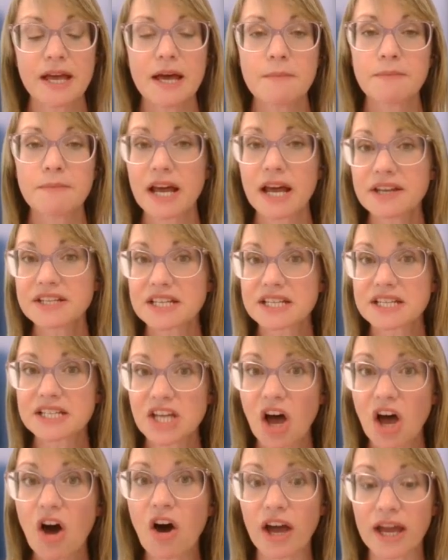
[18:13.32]
But under
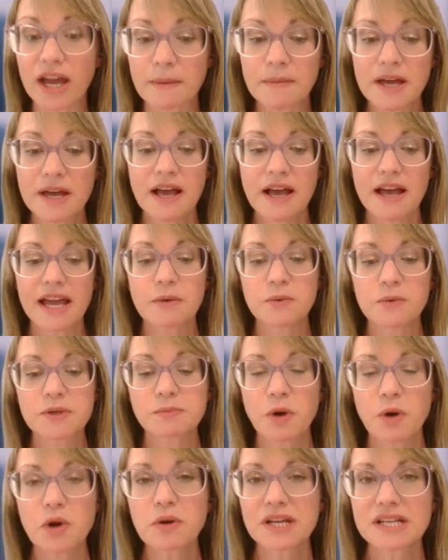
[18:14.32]
time, it was
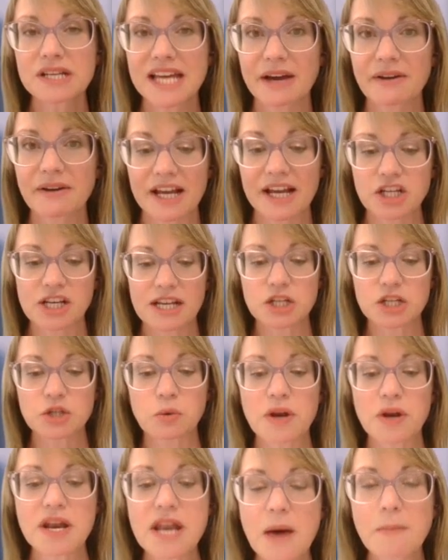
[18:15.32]
broken down actually
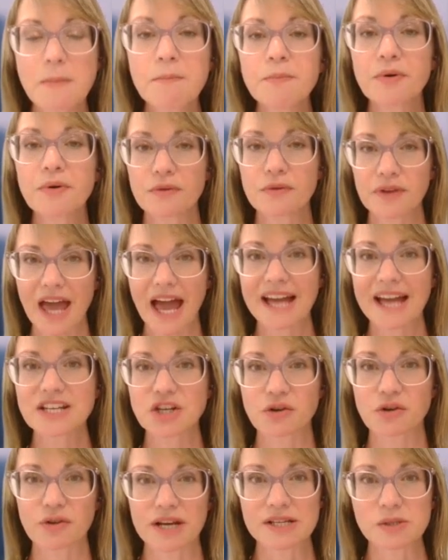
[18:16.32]
into a number of
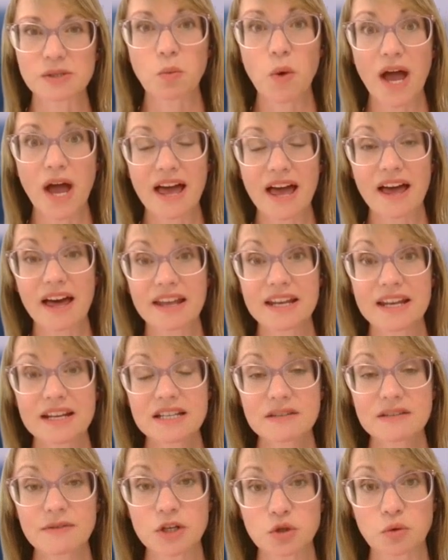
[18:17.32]
categories where an
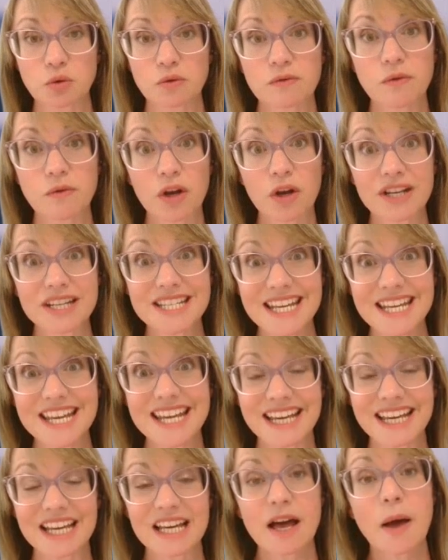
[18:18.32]
individual
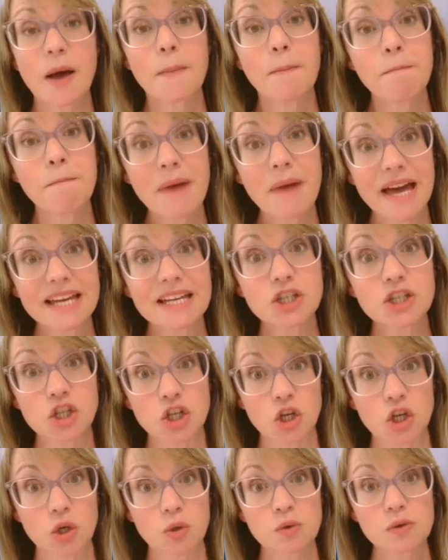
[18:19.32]
volunteer may
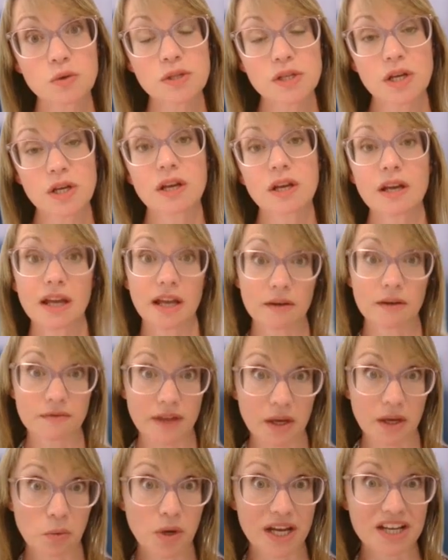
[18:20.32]
choose, if
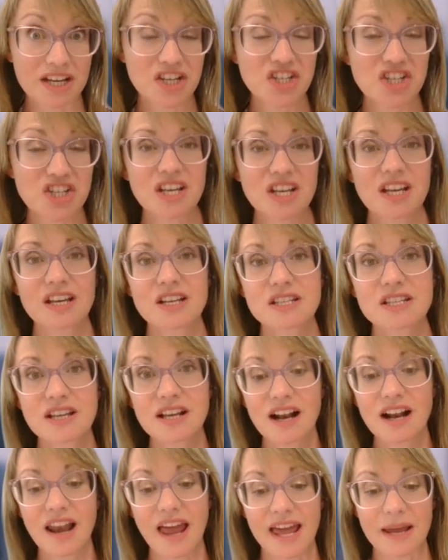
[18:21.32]
they wished, to
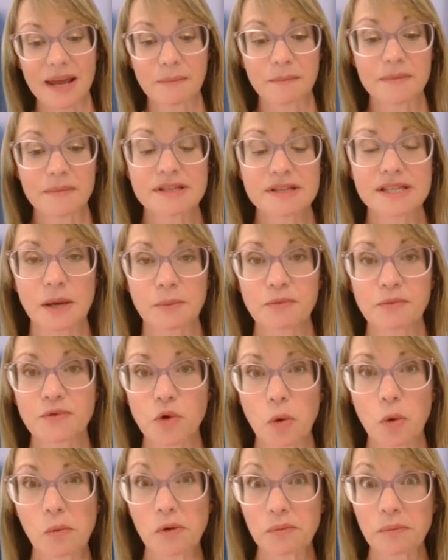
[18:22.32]
claim some
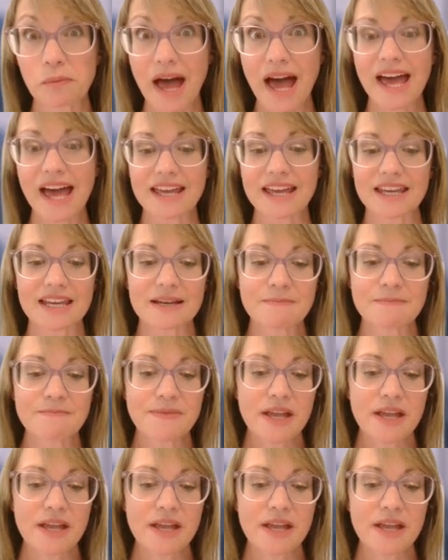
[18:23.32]
form of pay.